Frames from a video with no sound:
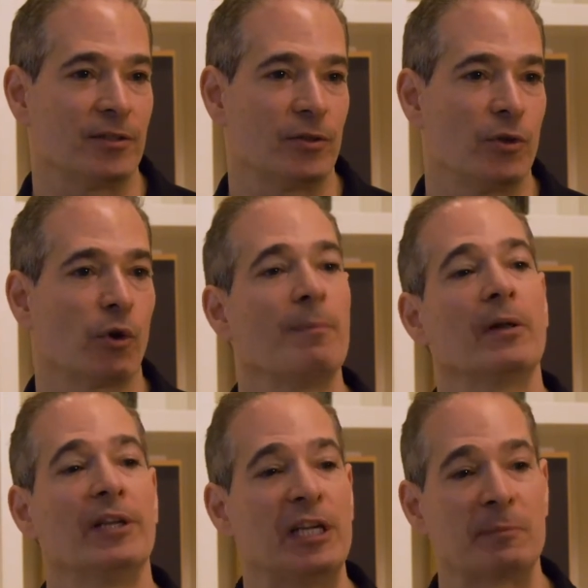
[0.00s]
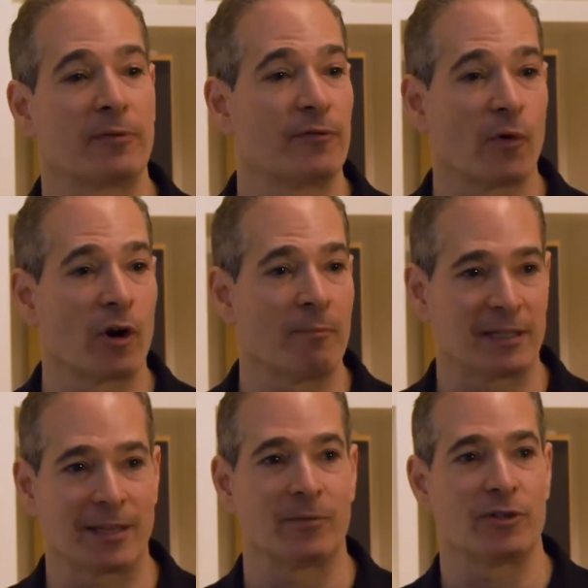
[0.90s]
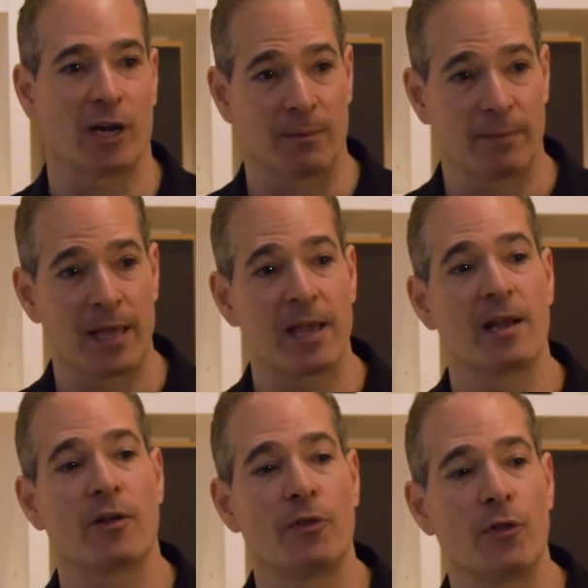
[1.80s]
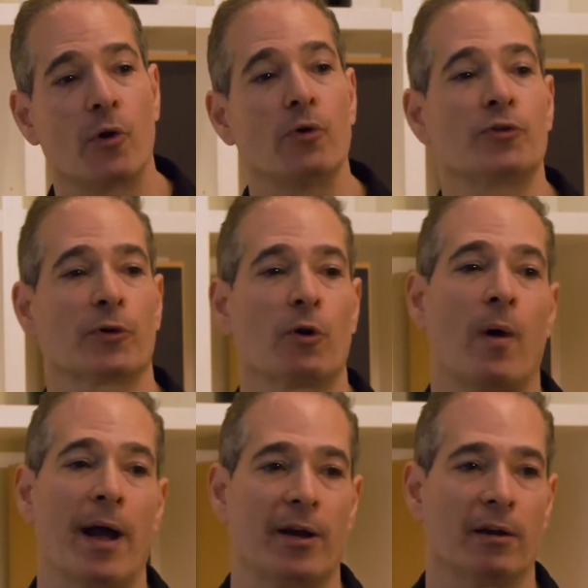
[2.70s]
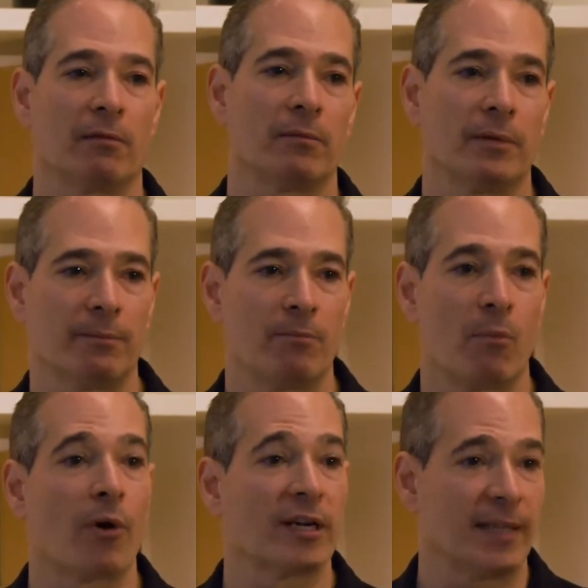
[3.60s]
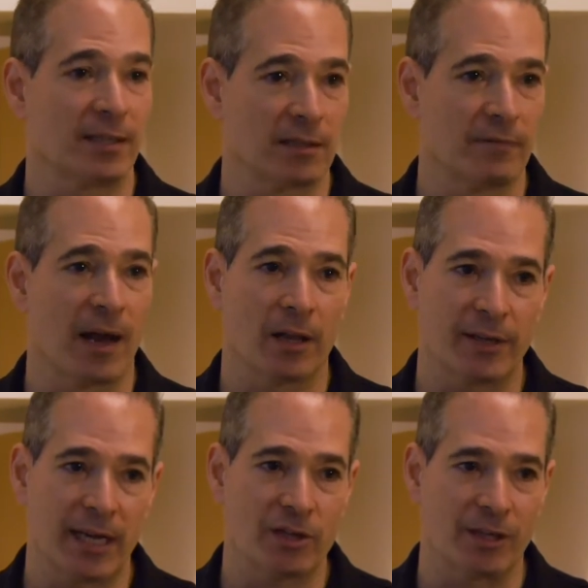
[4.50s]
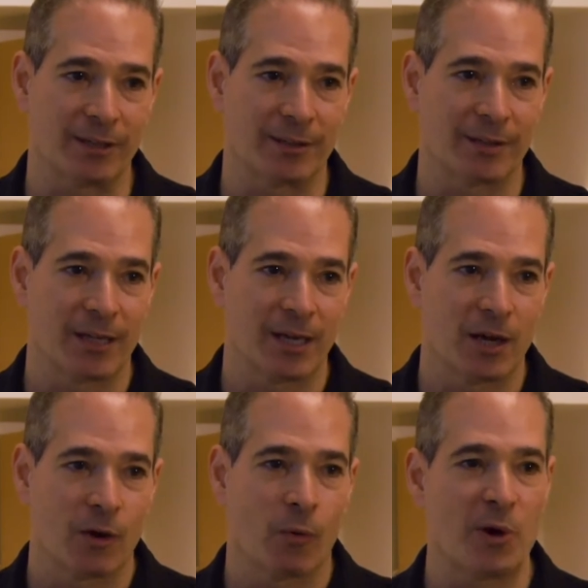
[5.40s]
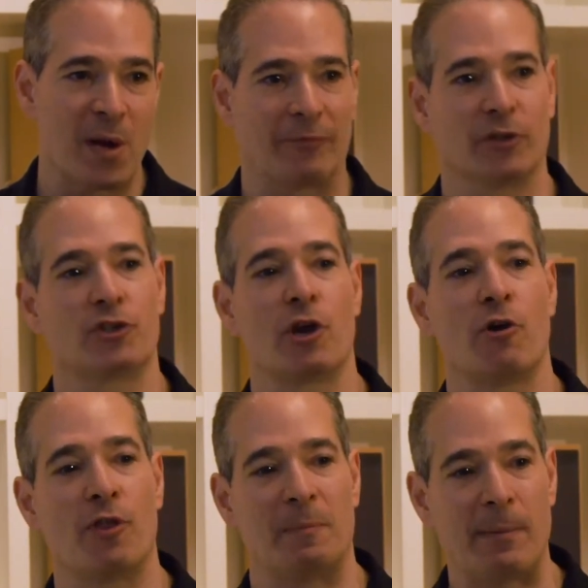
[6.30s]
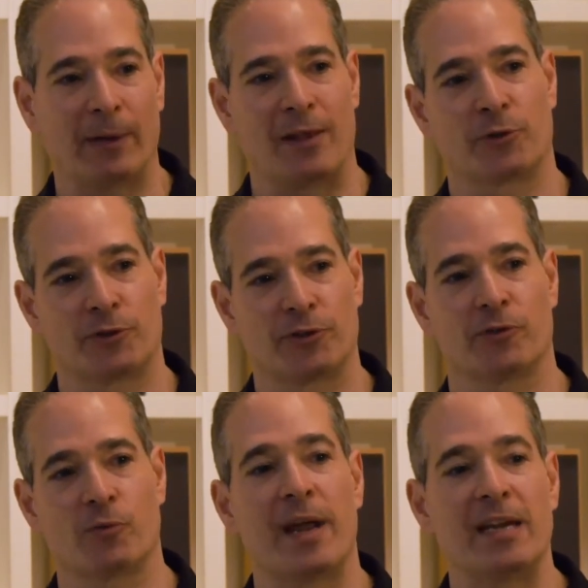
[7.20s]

to your ability to perform at some job. Those require more extensive validation, where you have to show that people answer a certain way